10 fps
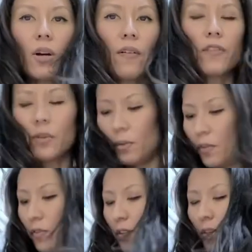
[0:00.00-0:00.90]
comfortable
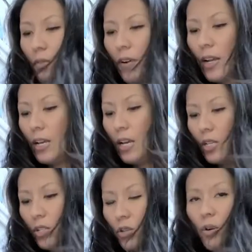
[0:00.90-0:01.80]
for you, right?
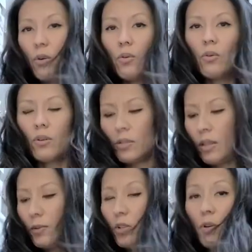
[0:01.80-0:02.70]
So
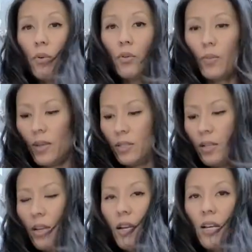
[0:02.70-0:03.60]
let me show you both ways.
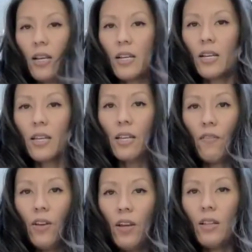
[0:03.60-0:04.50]
Give
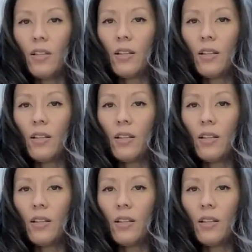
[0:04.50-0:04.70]
it,